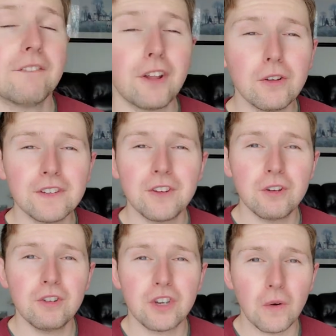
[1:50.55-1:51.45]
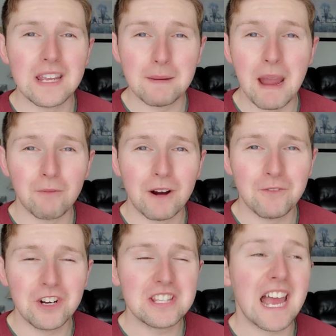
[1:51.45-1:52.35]
For those of you who don't get my
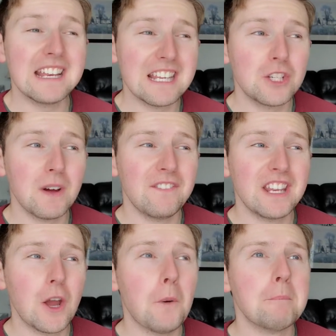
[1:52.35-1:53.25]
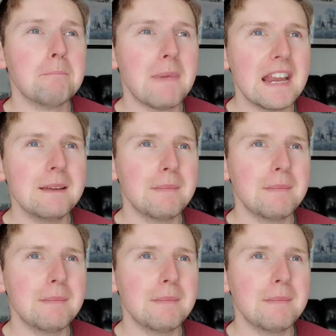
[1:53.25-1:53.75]
reference, I did do a video many,